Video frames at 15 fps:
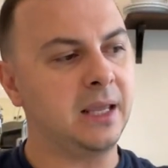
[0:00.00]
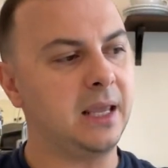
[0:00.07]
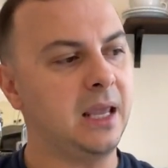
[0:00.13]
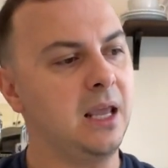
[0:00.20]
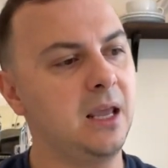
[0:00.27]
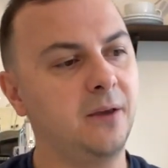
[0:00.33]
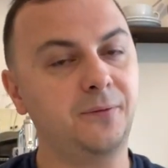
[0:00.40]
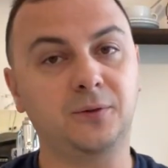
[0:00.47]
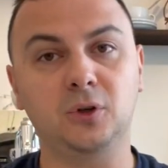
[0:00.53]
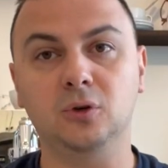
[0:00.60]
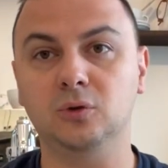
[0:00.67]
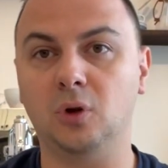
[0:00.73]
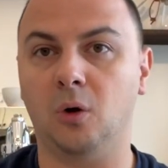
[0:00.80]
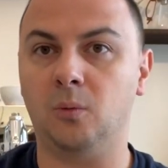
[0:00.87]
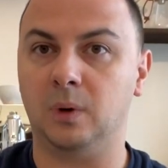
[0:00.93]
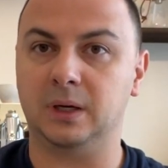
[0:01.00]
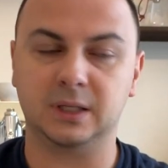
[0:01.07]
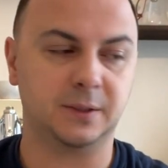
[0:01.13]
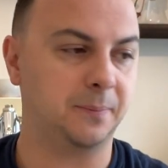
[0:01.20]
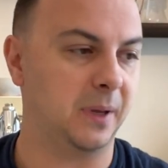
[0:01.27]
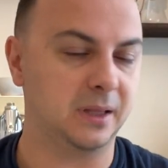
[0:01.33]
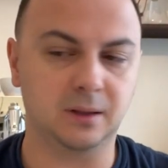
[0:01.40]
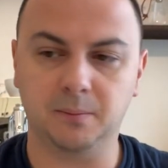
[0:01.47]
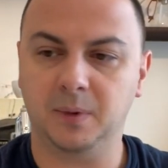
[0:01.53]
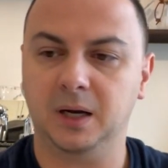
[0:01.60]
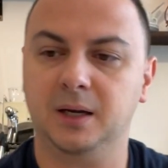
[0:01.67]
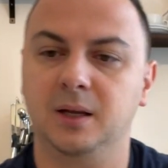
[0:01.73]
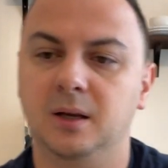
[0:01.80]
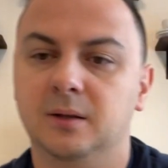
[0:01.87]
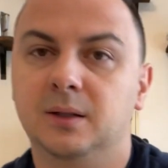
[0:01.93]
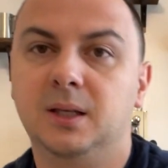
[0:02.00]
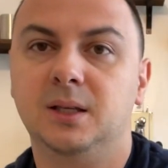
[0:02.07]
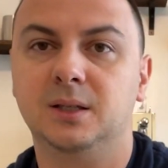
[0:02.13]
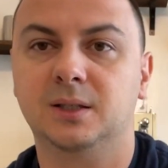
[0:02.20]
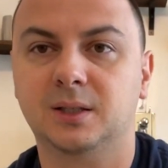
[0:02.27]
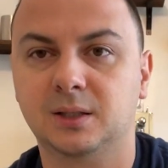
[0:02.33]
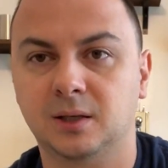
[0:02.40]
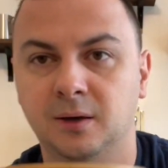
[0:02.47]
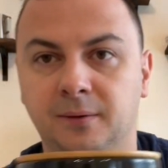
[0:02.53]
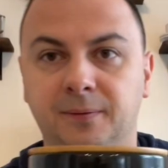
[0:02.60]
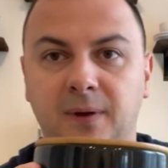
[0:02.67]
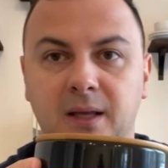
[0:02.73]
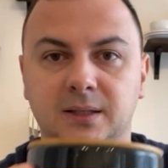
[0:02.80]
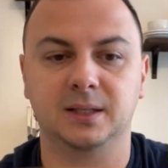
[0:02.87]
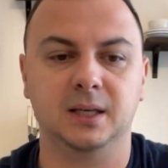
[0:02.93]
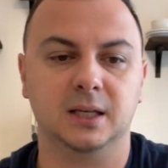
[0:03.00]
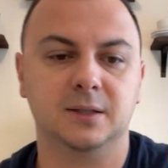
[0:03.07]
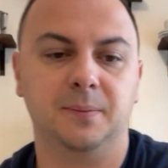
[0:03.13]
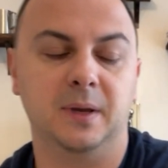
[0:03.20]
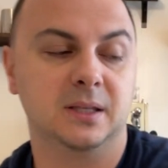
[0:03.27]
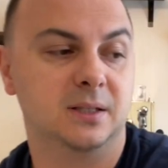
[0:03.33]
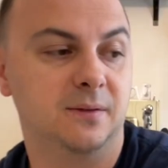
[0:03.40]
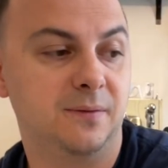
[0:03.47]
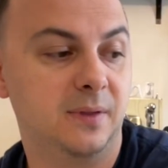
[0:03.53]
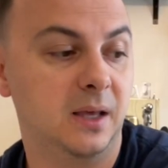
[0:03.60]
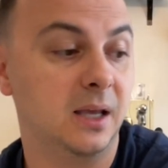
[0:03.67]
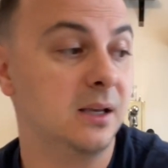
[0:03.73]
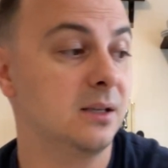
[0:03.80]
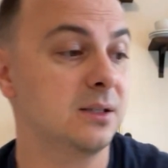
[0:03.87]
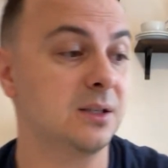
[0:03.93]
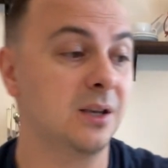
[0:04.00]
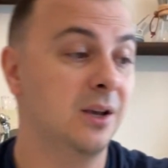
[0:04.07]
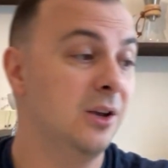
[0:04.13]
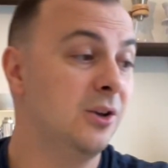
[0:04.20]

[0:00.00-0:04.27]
if you don't want to spend the money on these fancy expensive things,